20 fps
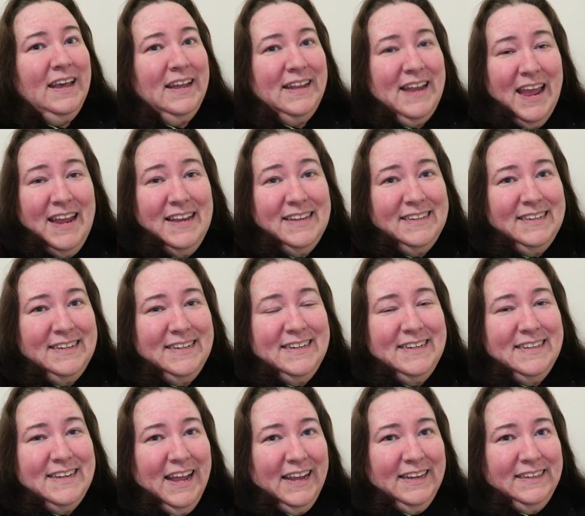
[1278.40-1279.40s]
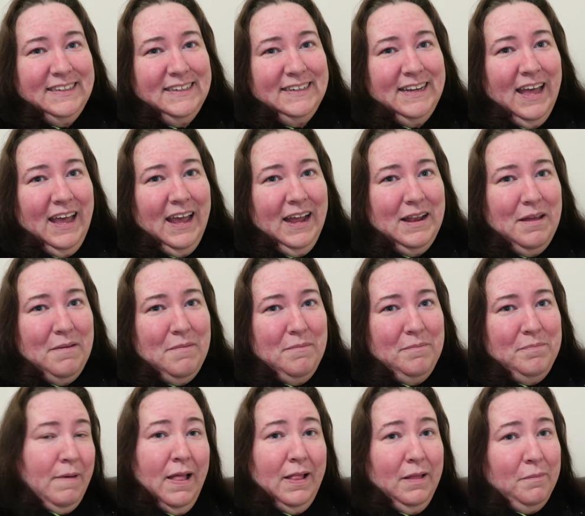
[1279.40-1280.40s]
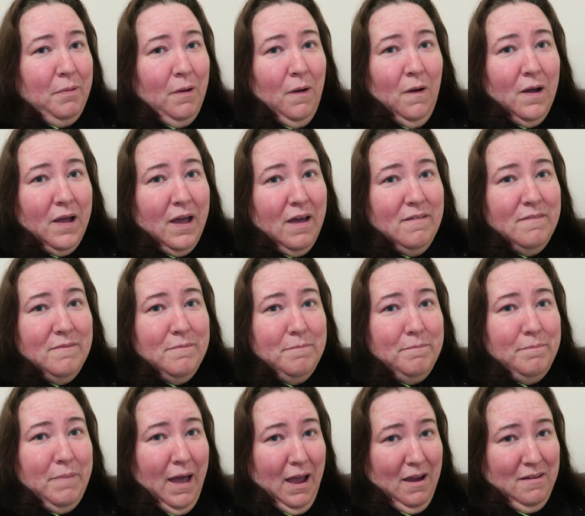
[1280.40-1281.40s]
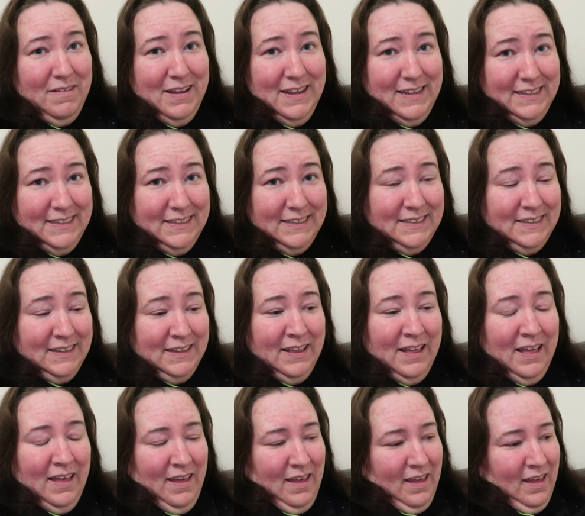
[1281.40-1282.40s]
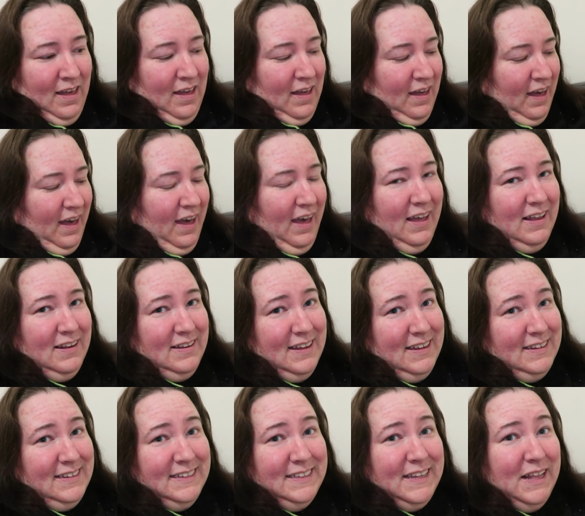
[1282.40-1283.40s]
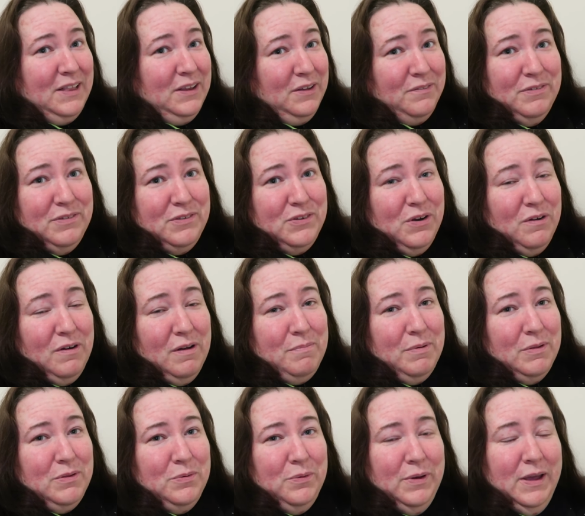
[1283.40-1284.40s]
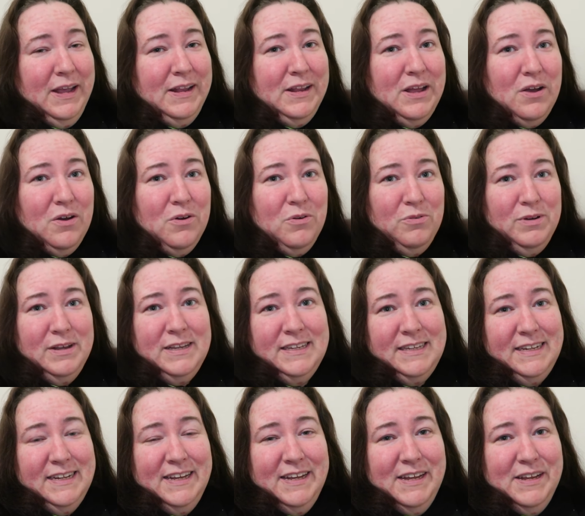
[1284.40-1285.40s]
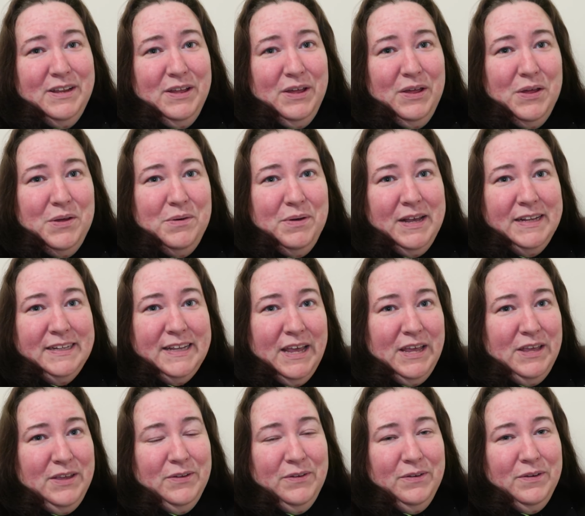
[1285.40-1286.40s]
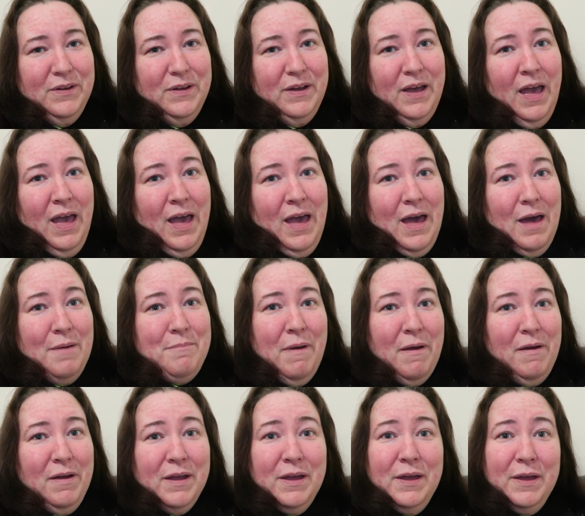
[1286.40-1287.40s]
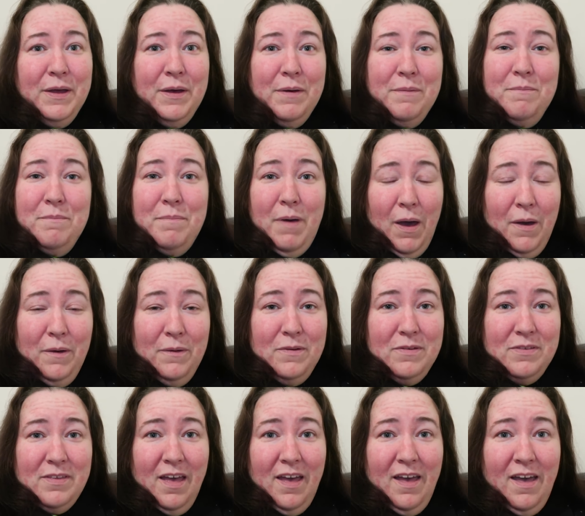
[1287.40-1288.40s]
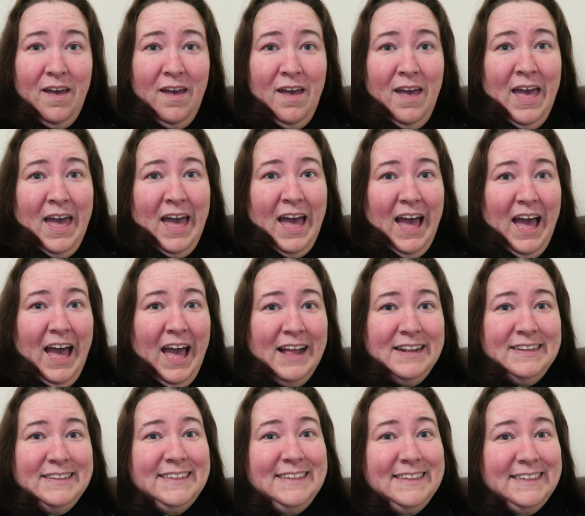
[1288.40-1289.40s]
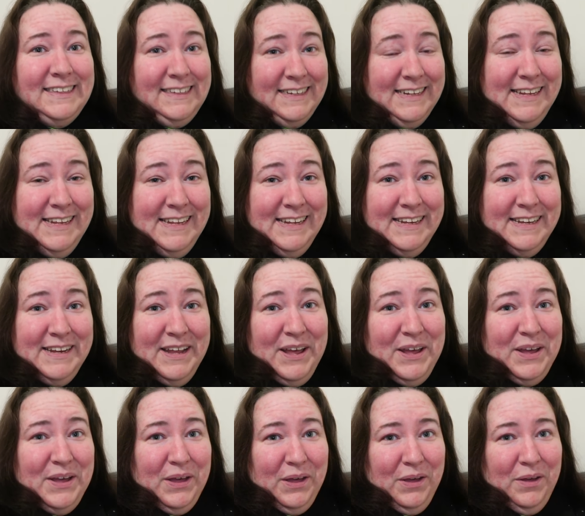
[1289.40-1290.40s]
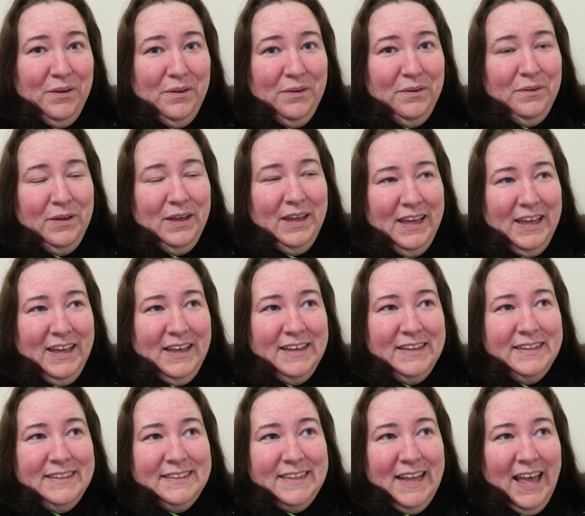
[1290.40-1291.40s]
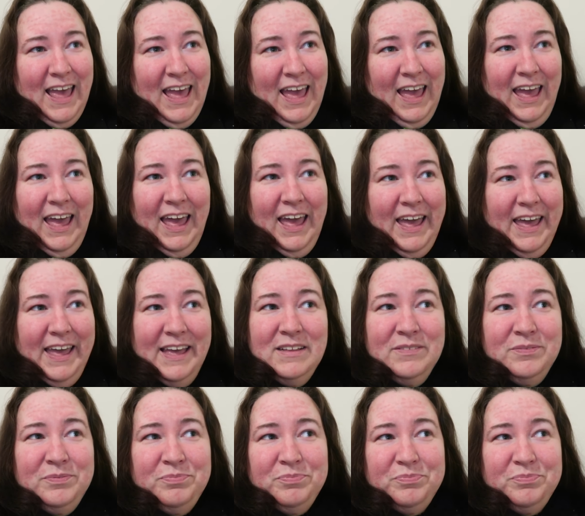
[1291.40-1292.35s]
in 1899 Belle Epoque Paris, and it is a love story between Christian, who is a young American composer, and Satine, who is a